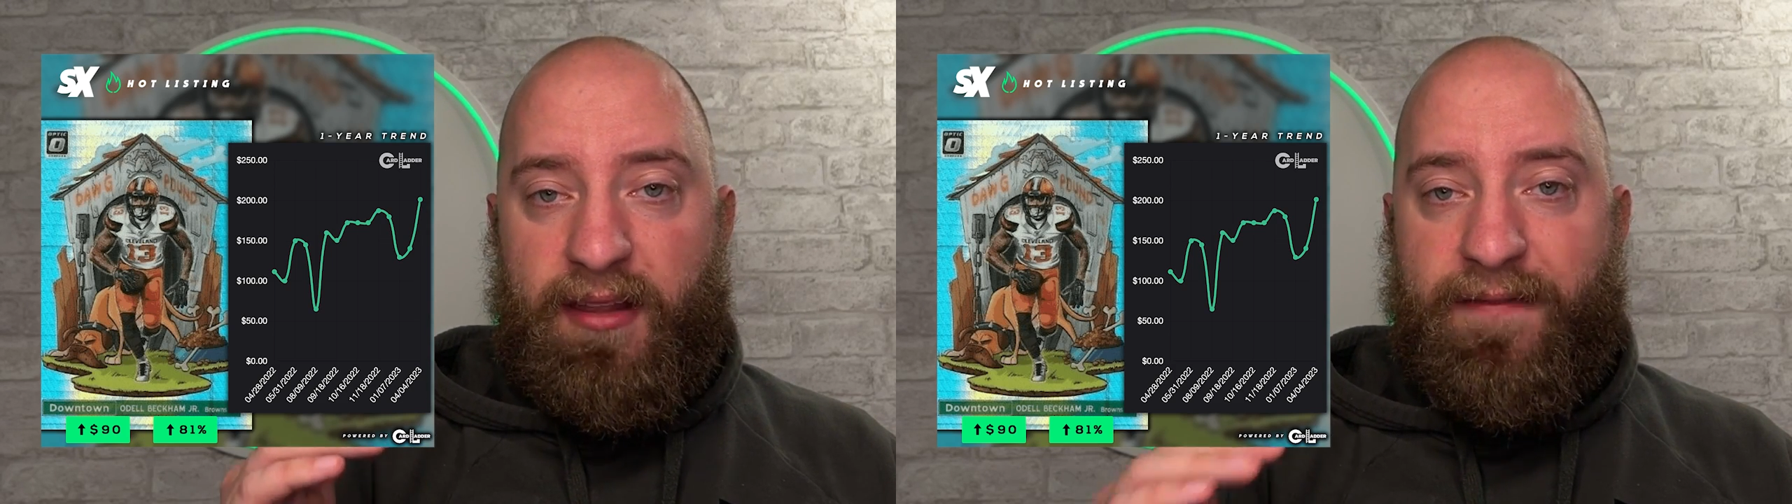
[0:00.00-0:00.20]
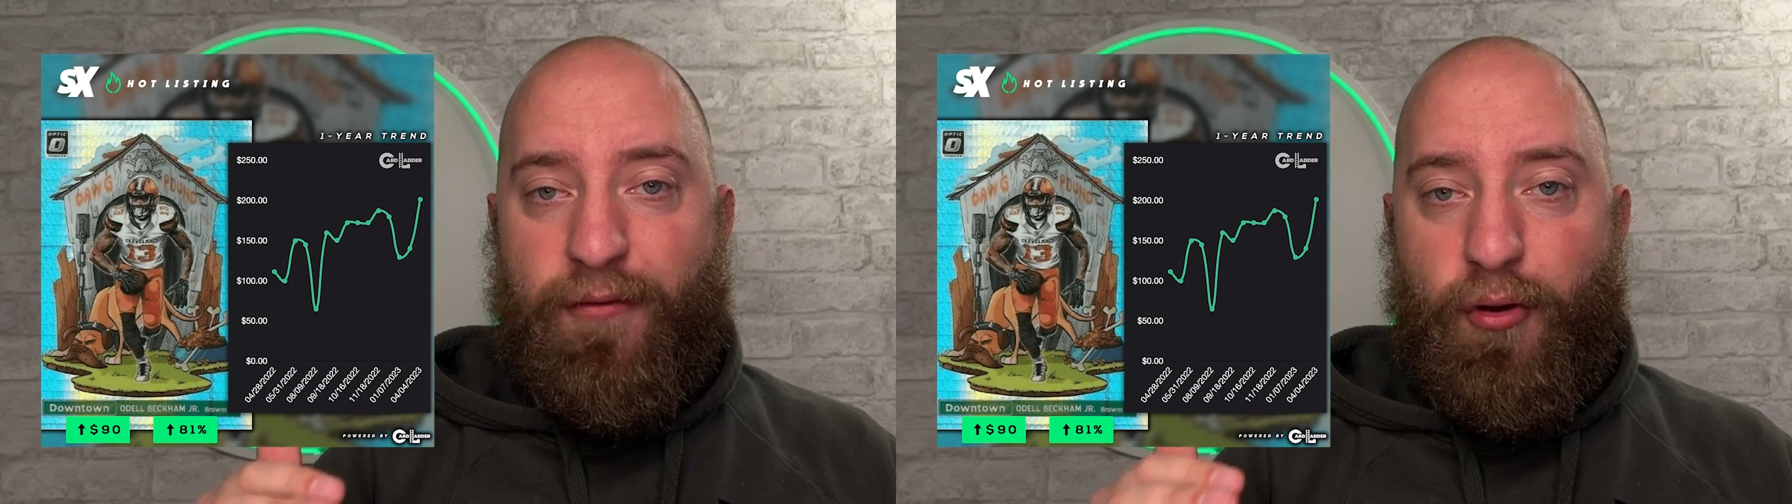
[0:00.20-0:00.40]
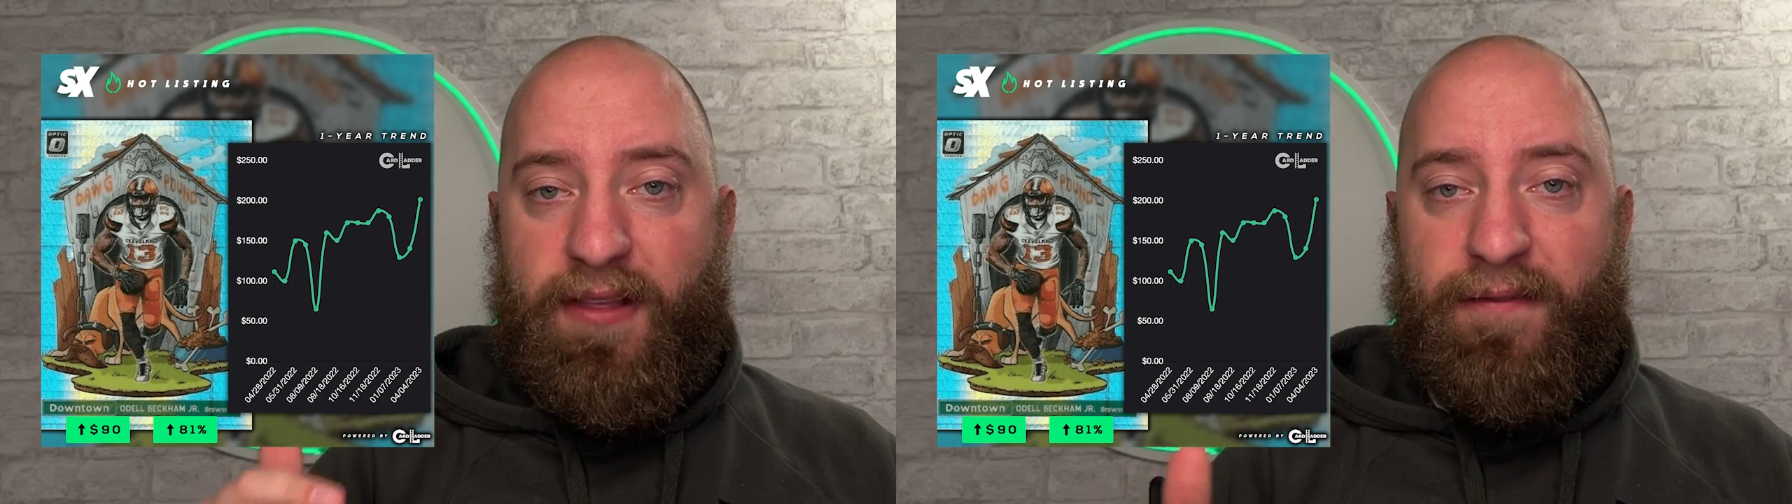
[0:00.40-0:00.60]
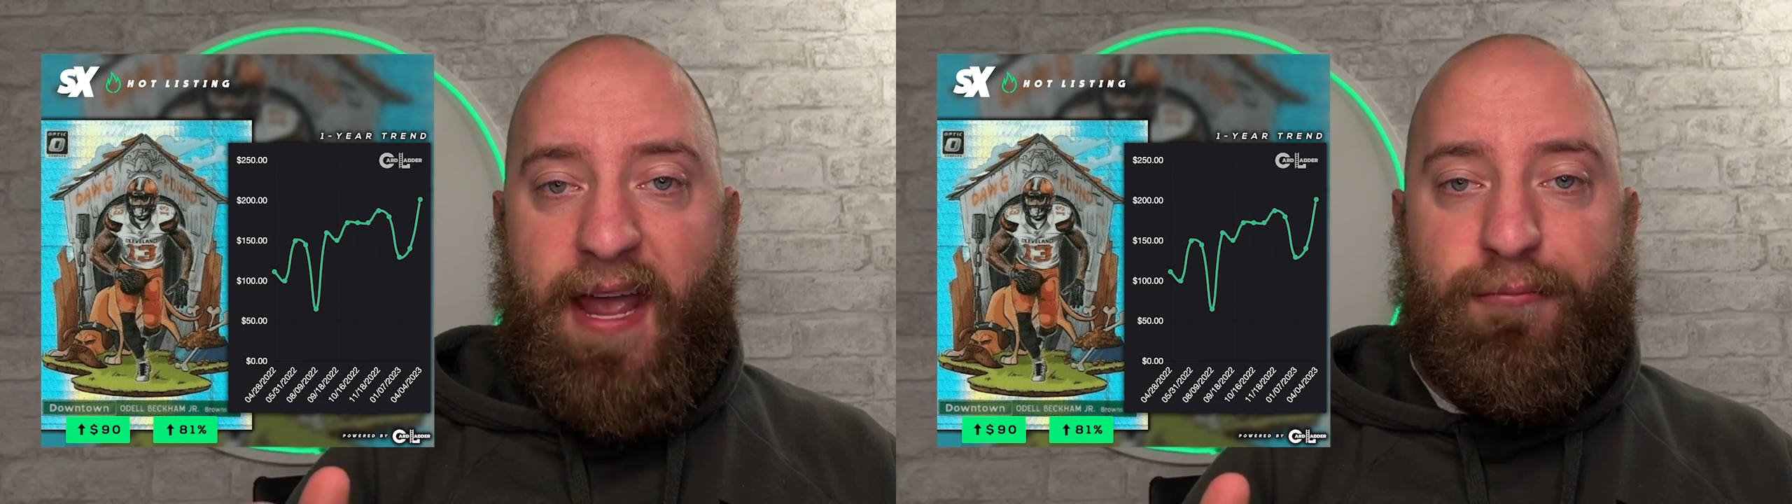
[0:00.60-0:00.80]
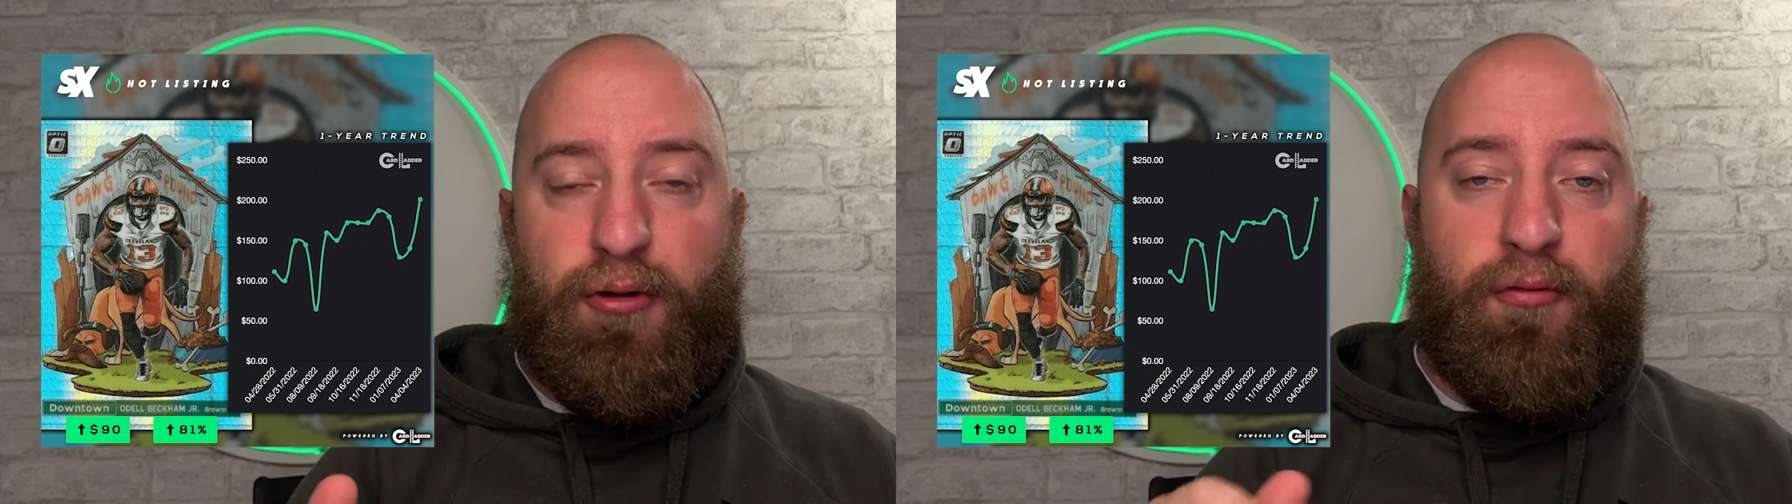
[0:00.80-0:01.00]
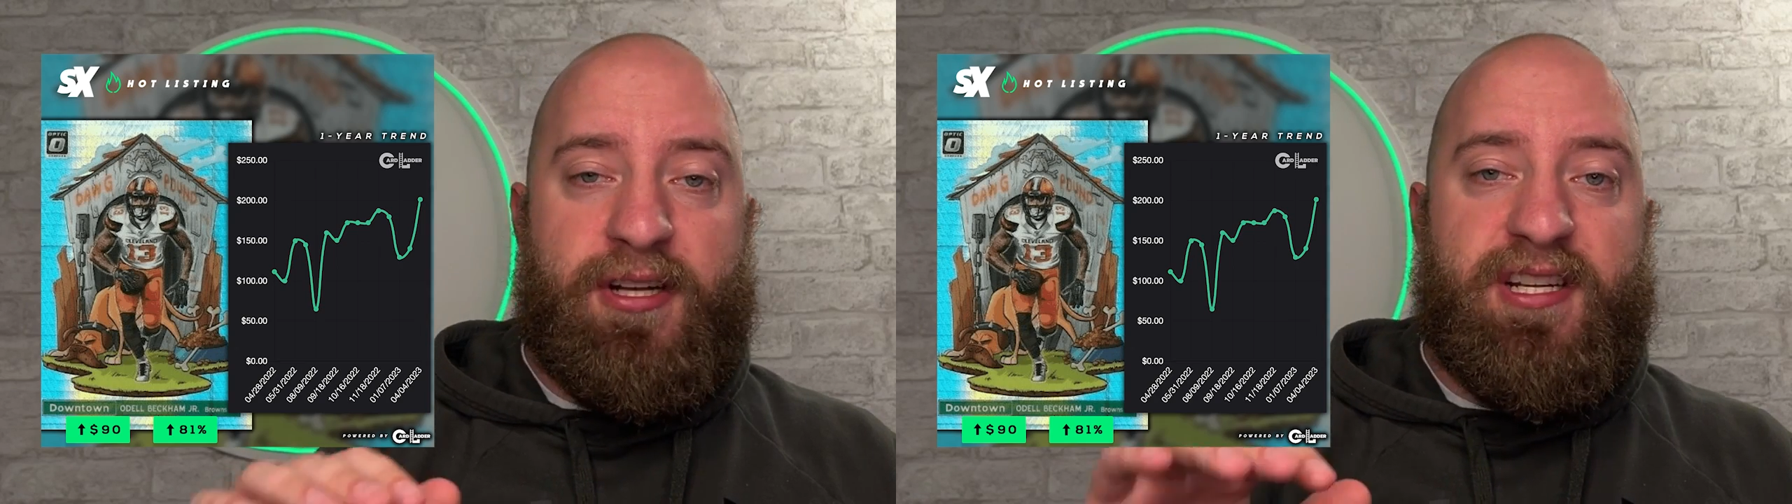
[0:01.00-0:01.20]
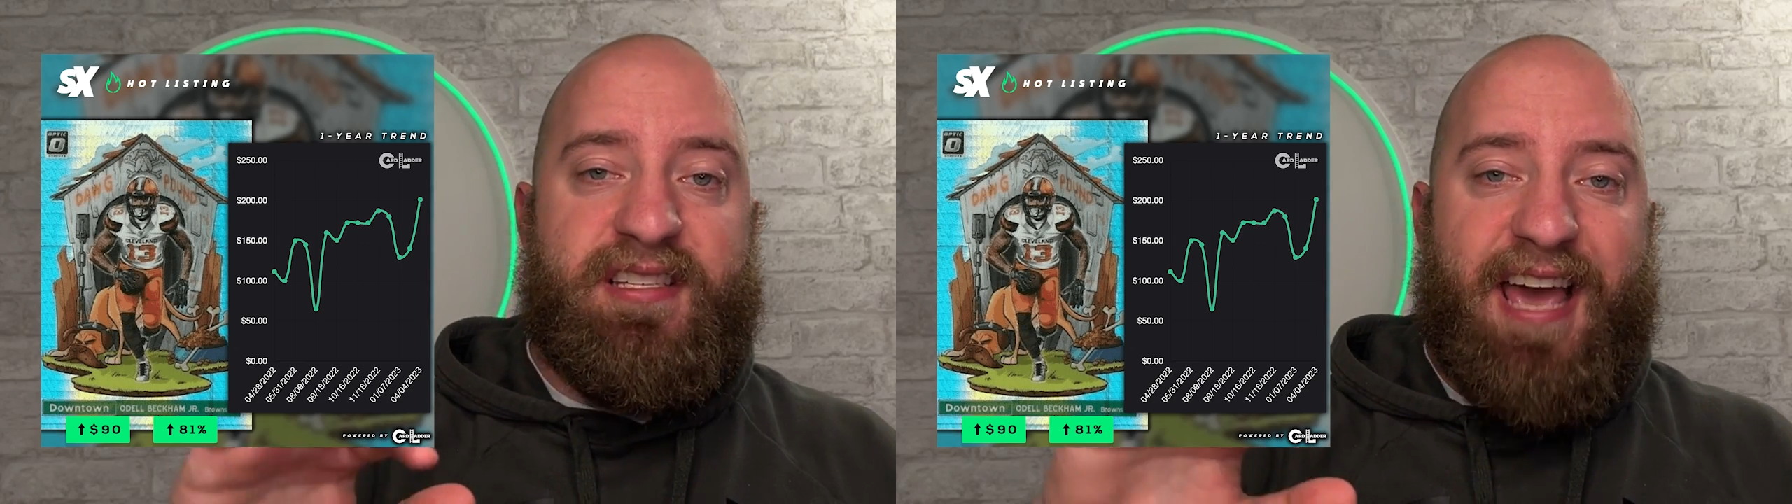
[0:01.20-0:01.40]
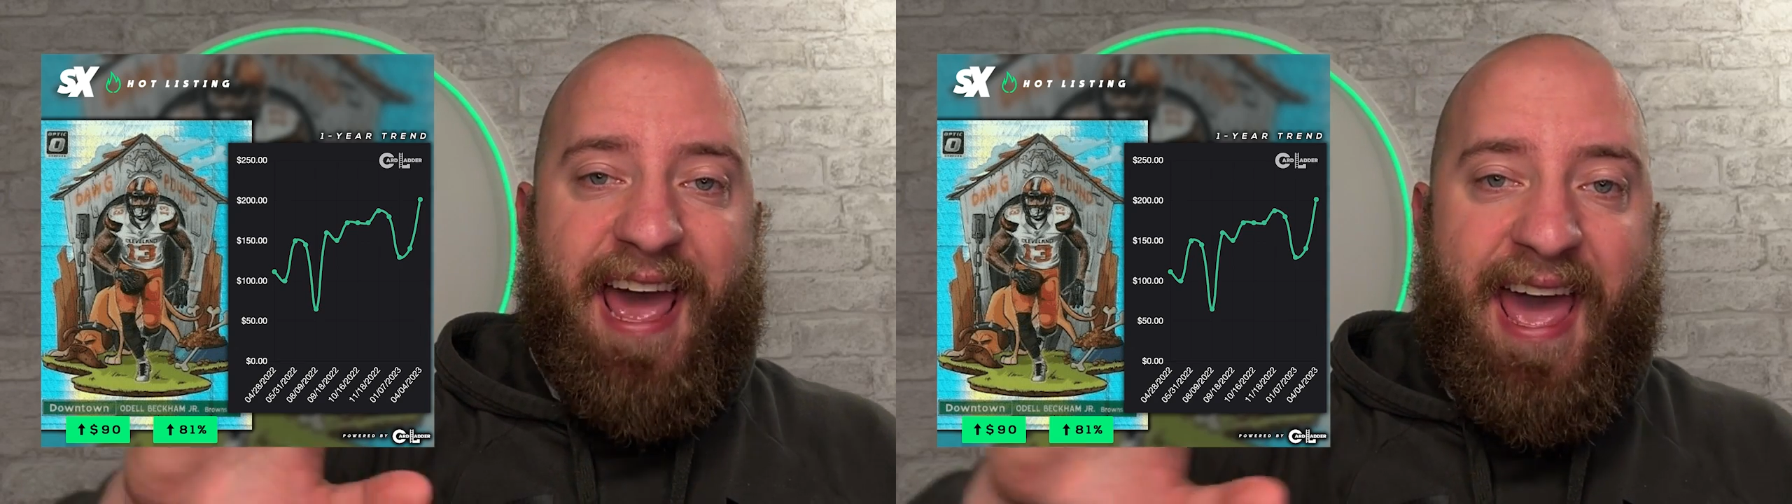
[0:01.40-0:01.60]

the 4th of April, which is